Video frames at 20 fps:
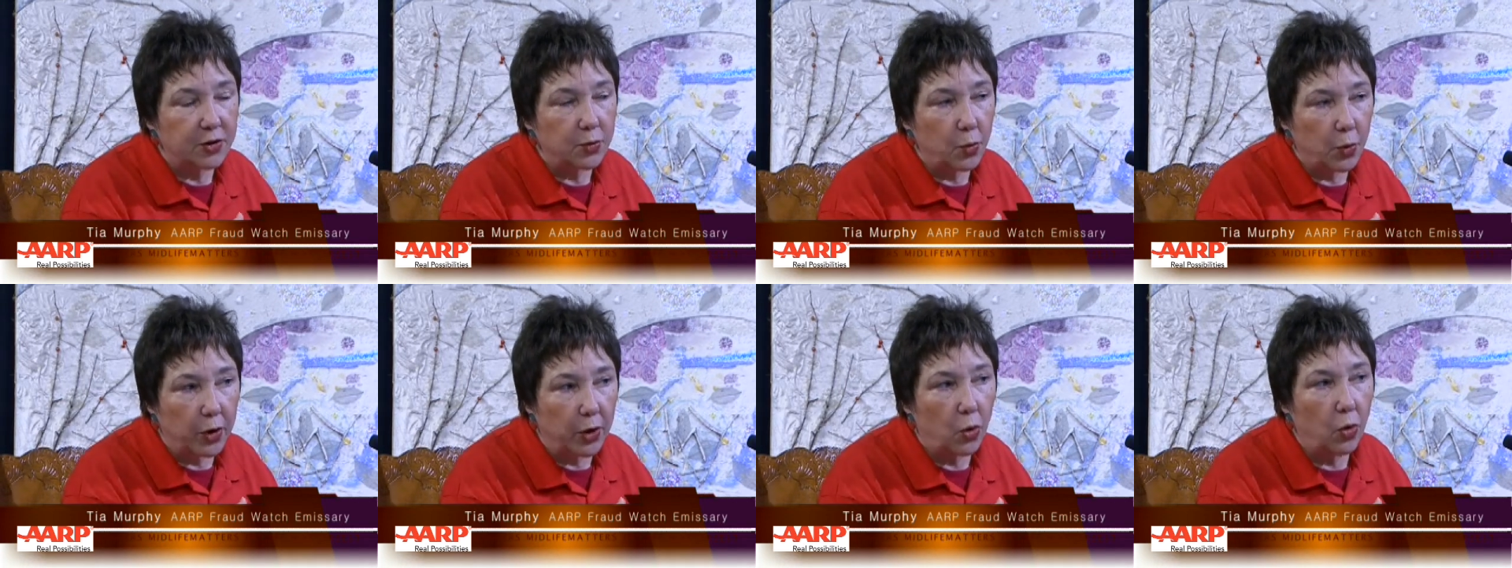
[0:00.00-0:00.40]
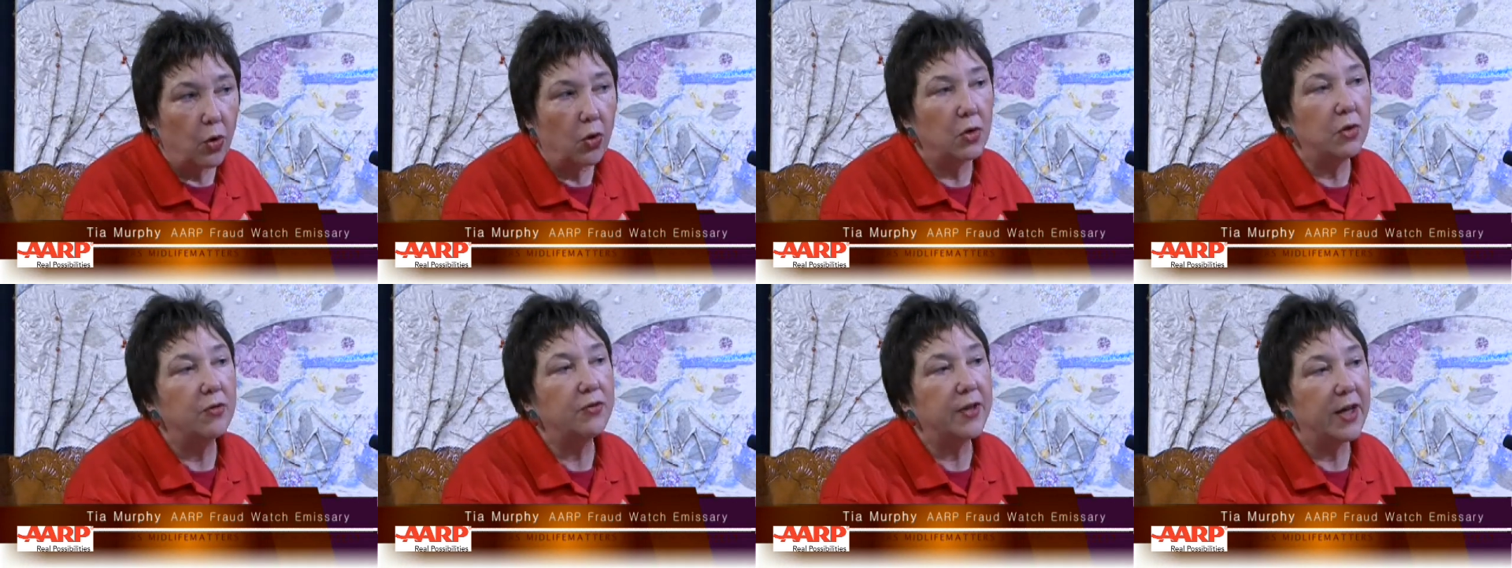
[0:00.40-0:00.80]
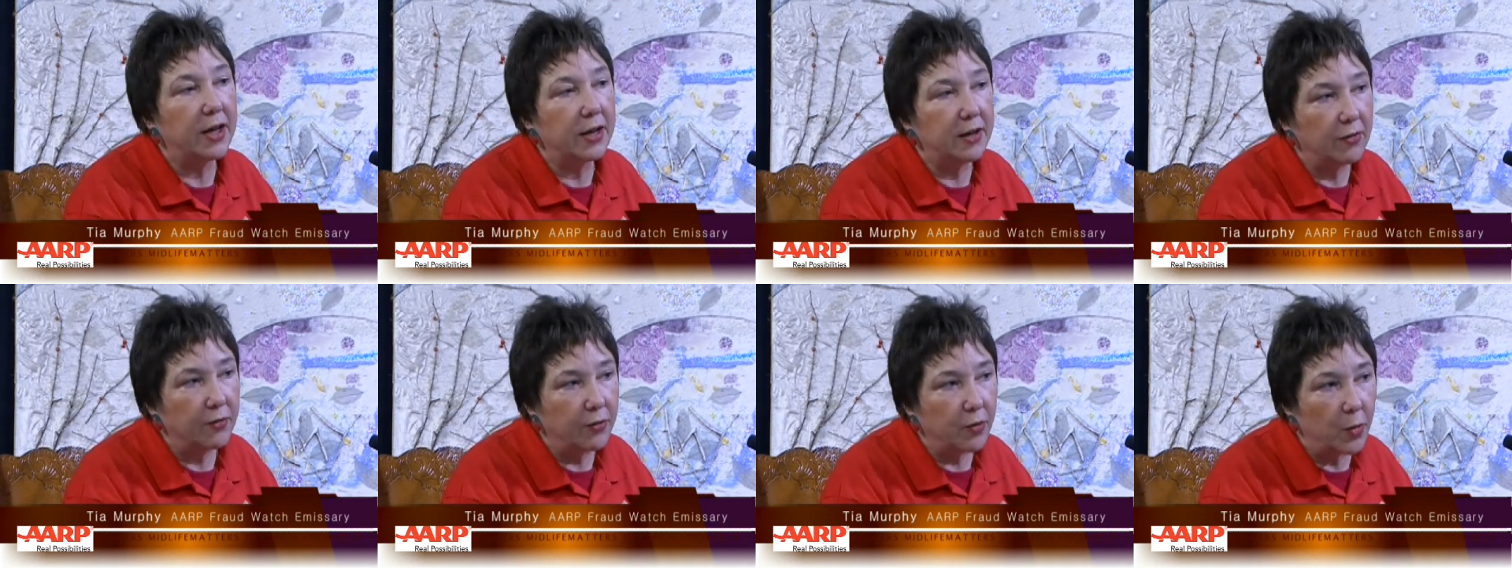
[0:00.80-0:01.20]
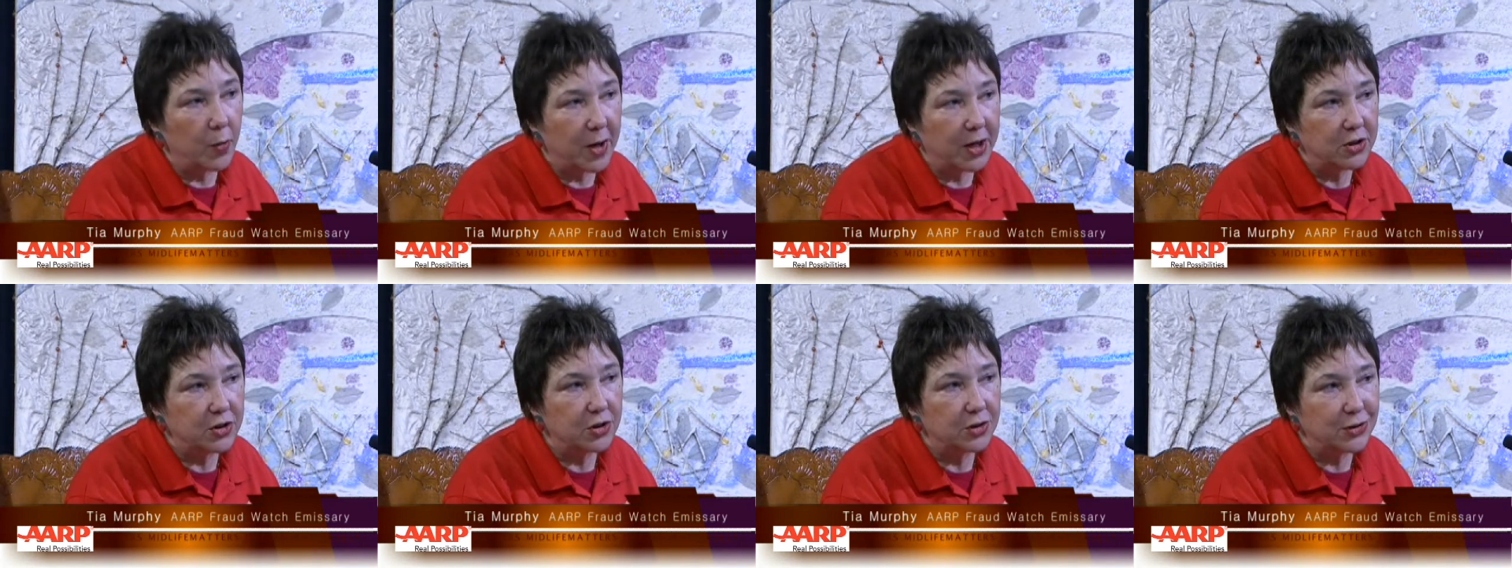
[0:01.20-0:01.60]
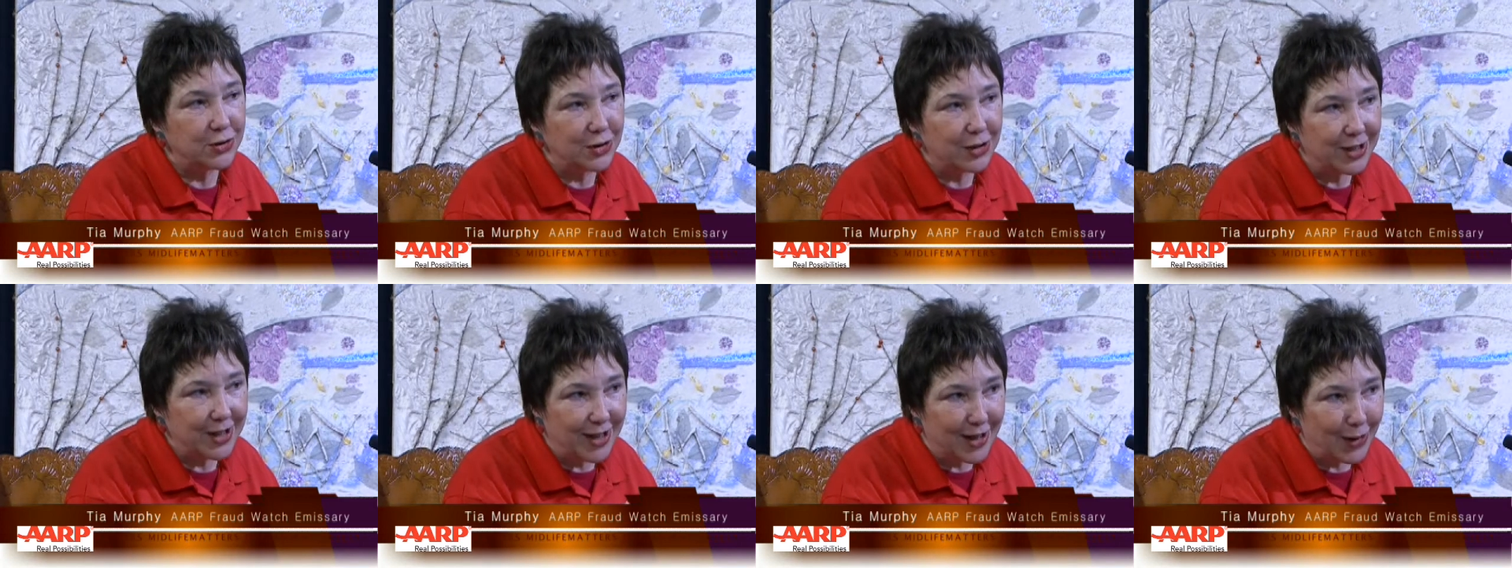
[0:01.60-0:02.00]
to bring all of that information
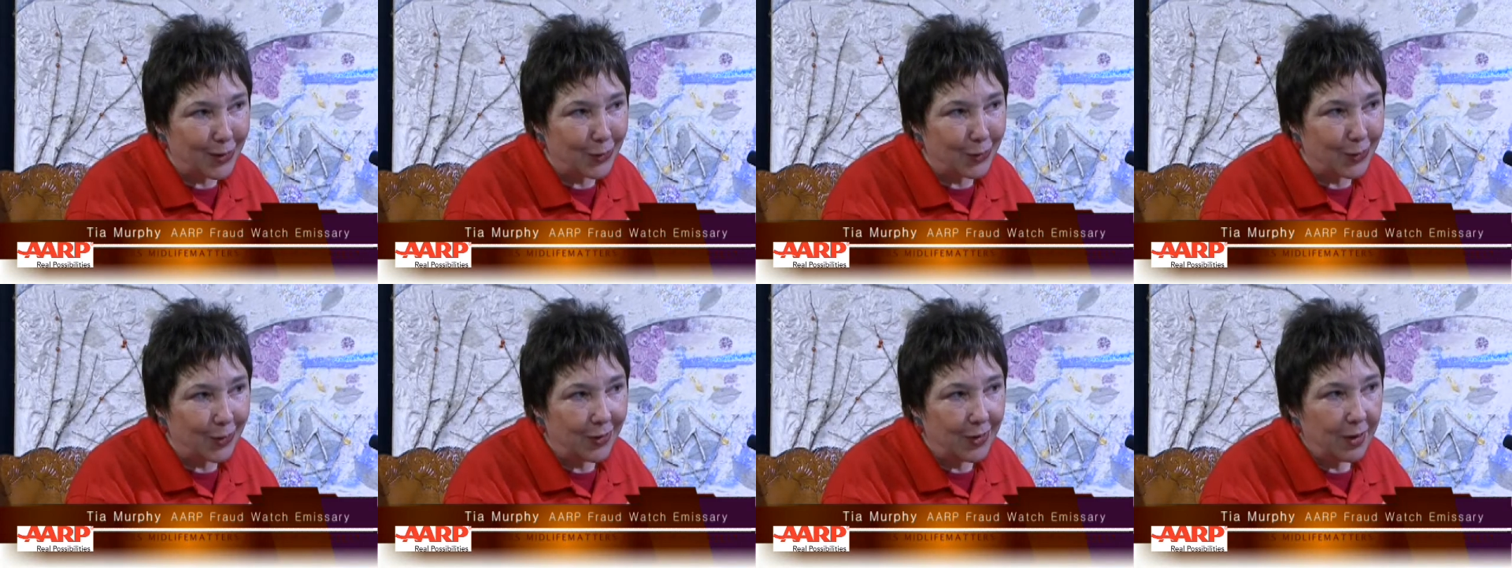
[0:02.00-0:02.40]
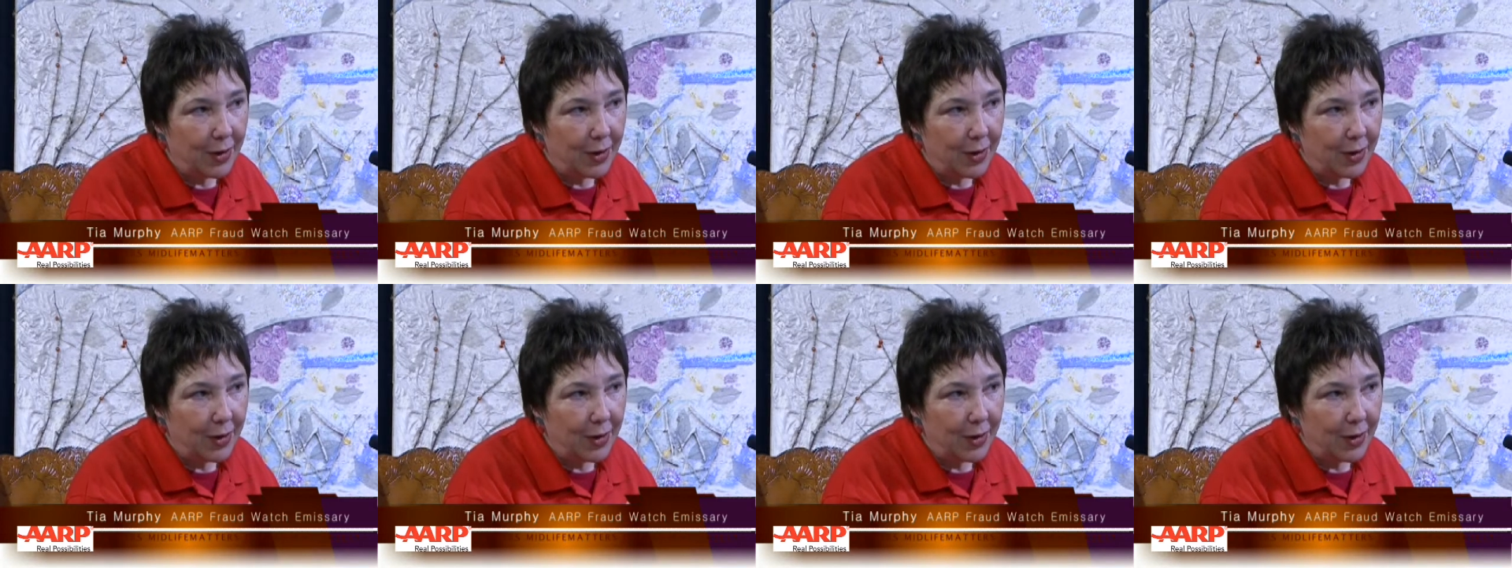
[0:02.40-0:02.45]
together.